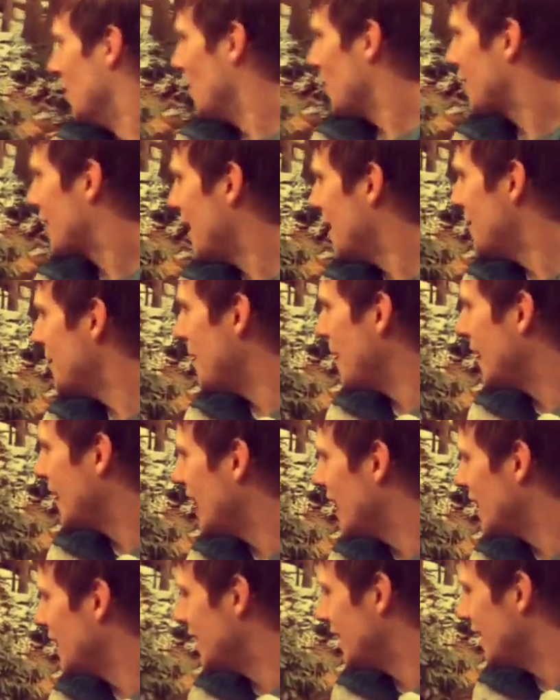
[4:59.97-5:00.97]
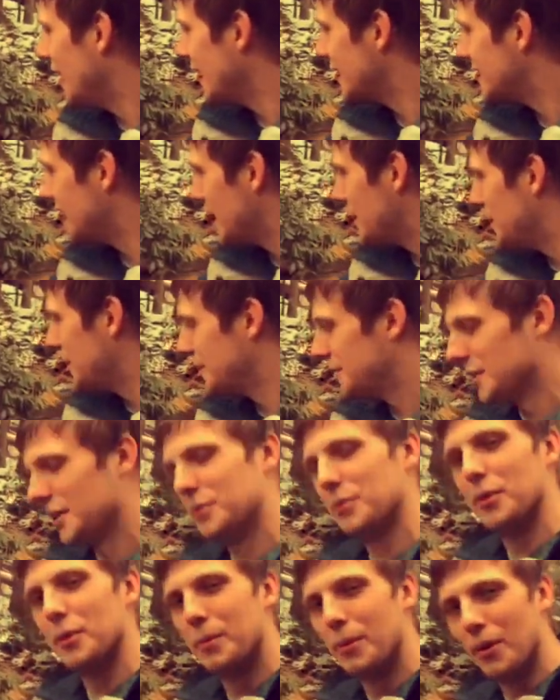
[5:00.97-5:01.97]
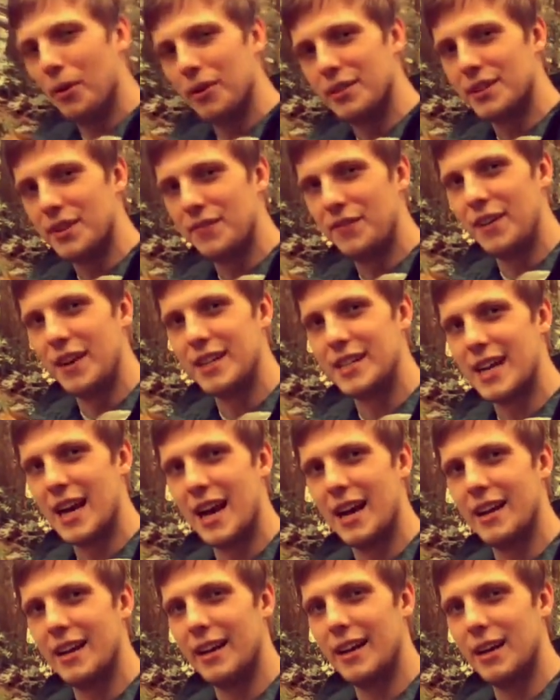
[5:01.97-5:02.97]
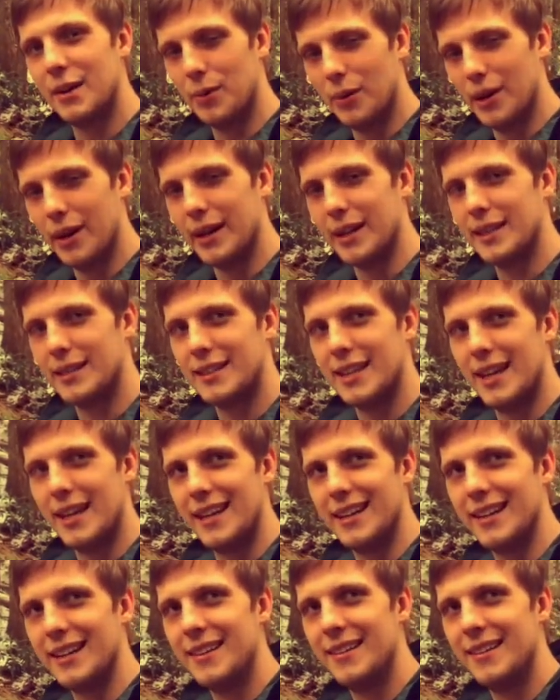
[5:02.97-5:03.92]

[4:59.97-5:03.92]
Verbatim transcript: we'll come back here in the next episode and we'll pull us a fish out of here. What do you say?